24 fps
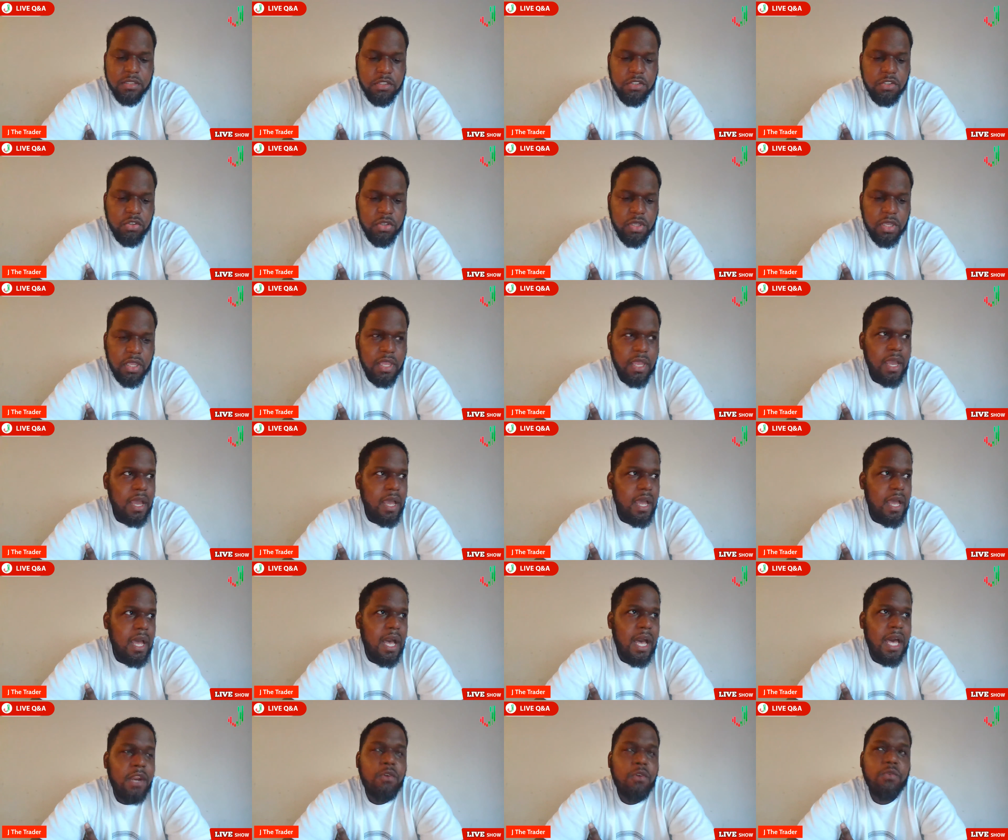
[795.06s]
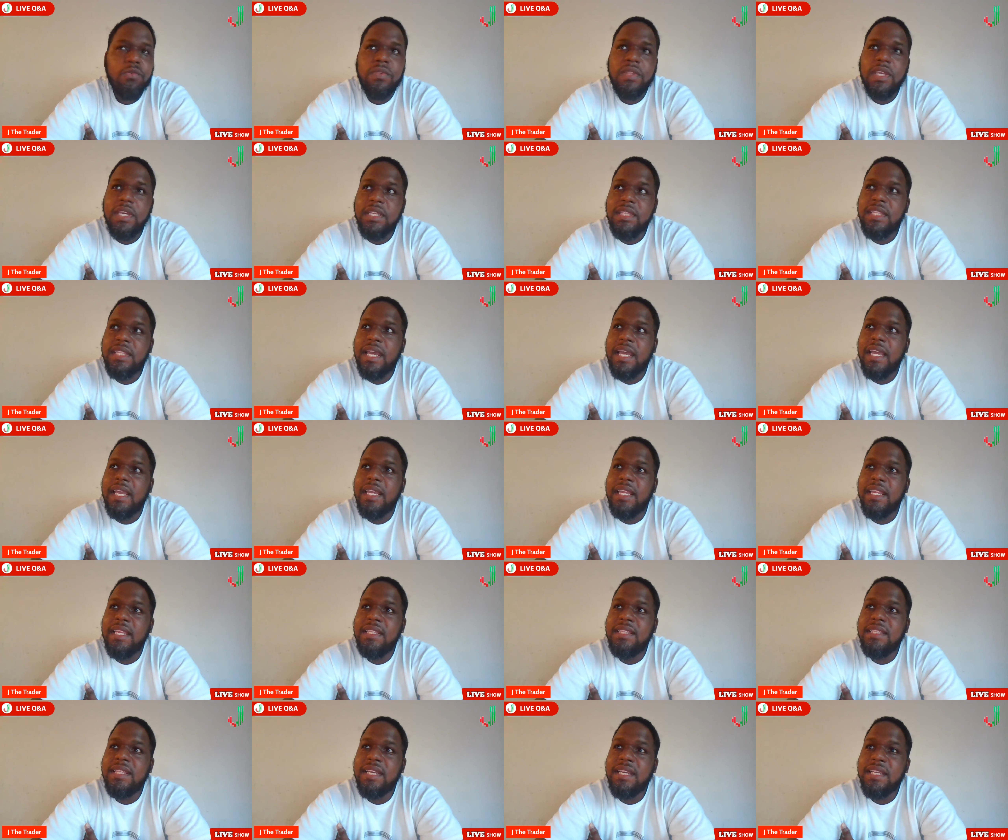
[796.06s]
You, I don't think that
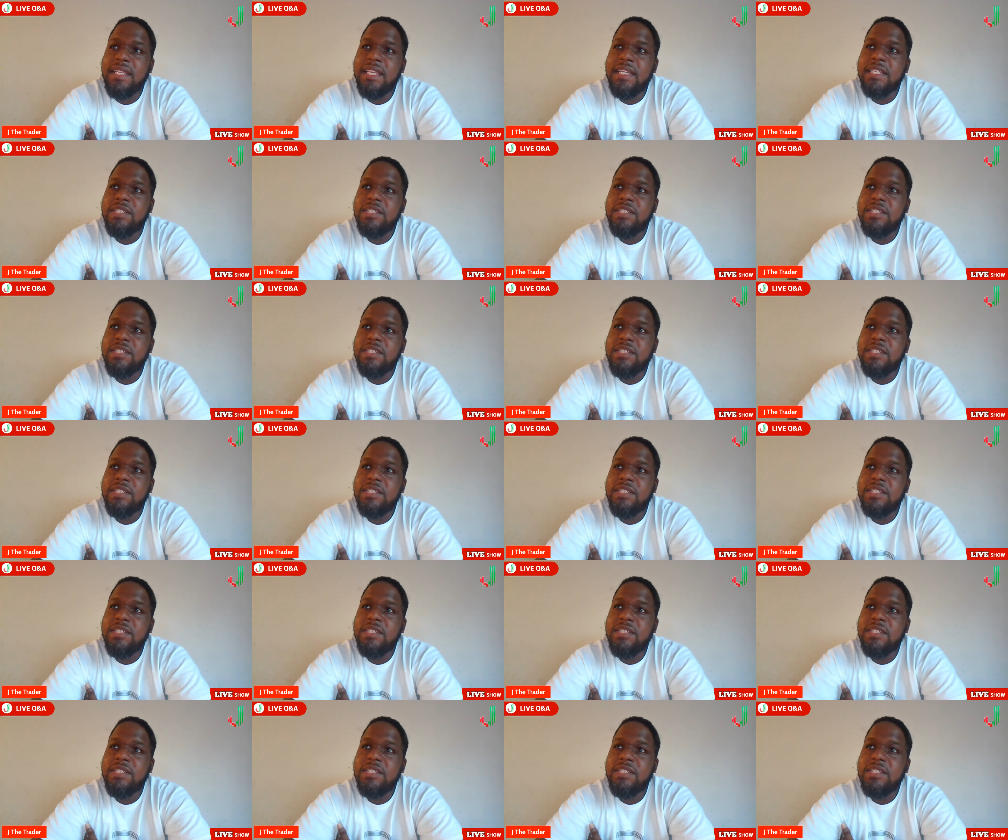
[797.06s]
anything